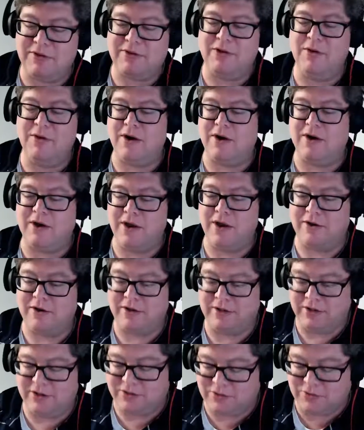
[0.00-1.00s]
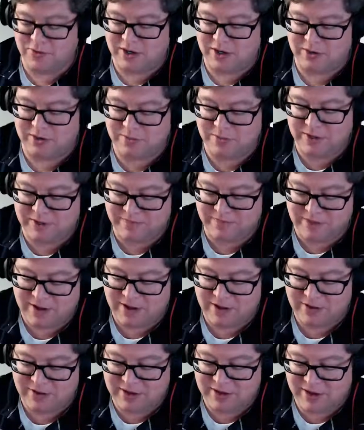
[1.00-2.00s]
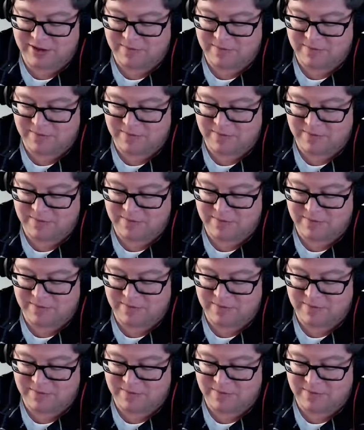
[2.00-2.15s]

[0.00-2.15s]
QR code on your Twitter and we can follow you there.